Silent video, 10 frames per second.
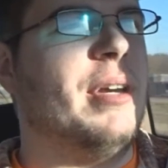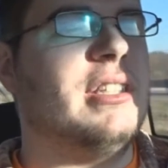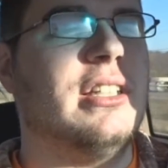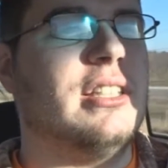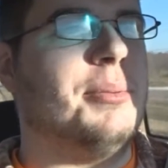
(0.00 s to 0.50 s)

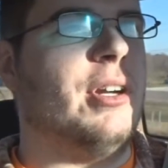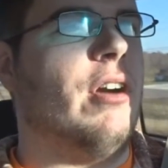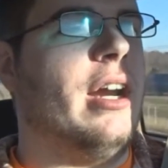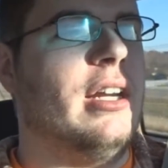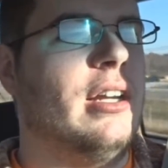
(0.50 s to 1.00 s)
Business has been
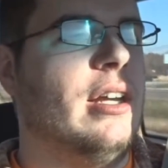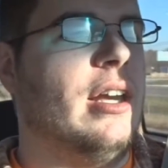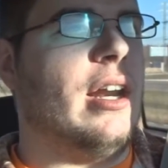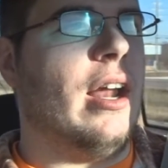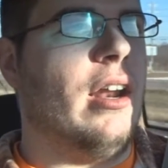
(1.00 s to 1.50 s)
great,
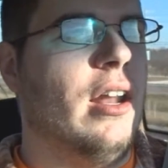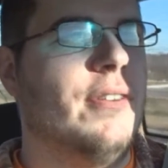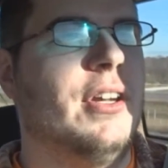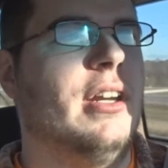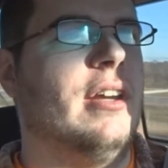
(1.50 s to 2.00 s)
and I
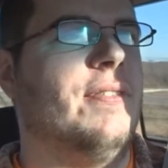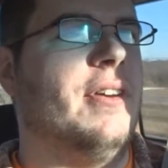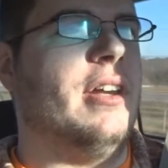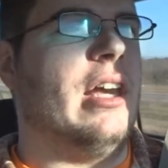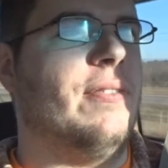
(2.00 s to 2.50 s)
love it. If
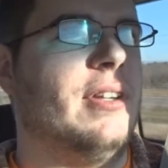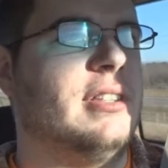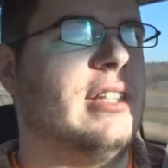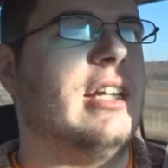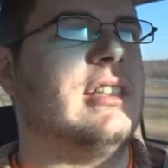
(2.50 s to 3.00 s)
it
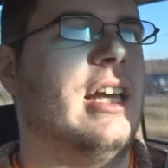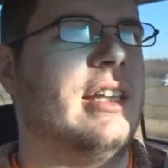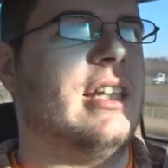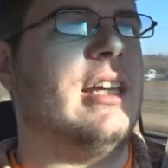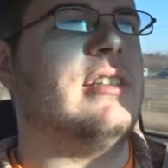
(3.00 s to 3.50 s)
stays
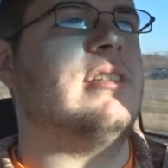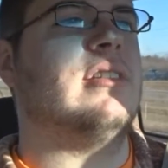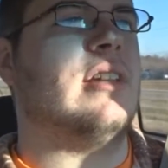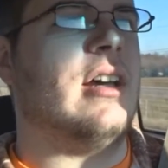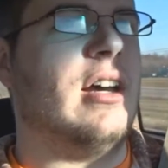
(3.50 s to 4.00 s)
like
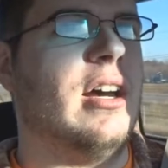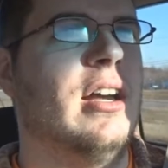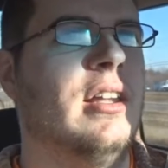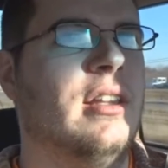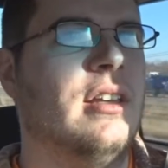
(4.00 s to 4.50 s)
this,
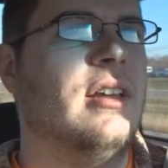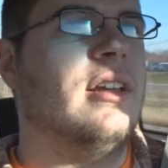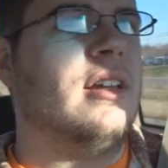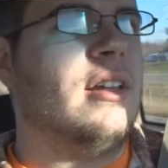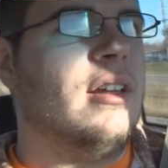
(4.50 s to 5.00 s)

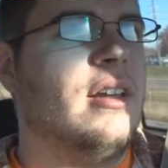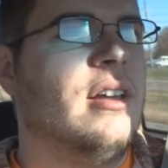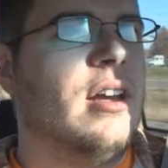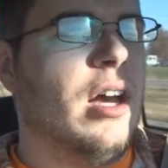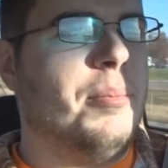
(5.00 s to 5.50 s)

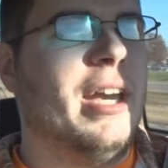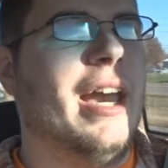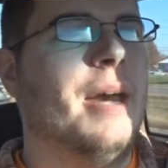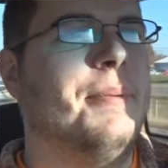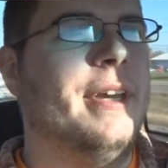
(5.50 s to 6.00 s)
I'll be
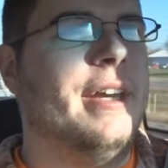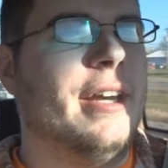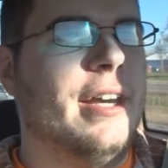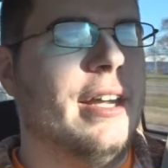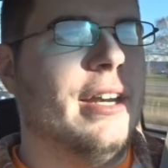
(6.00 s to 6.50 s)
happy,
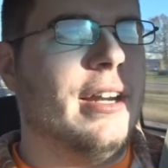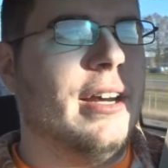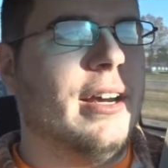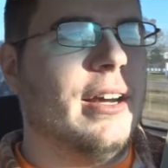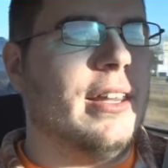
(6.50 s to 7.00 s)
and
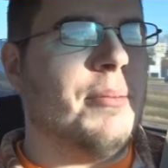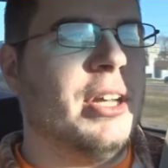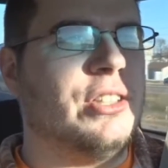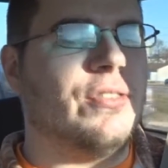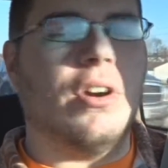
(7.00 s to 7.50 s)
that
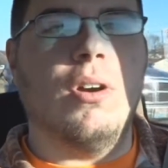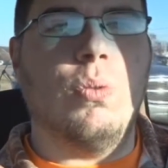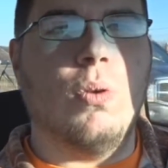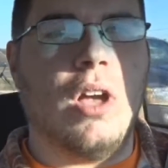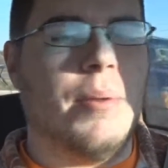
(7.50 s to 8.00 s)
means
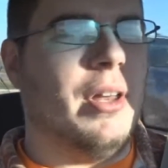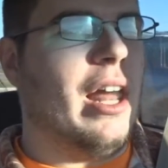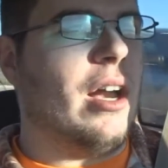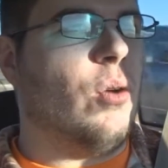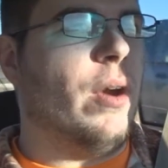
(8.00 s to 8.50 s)
growth will come a
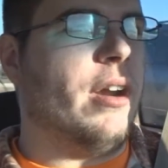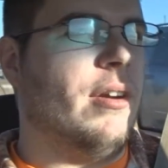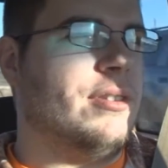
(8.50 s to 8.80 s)
lot quicker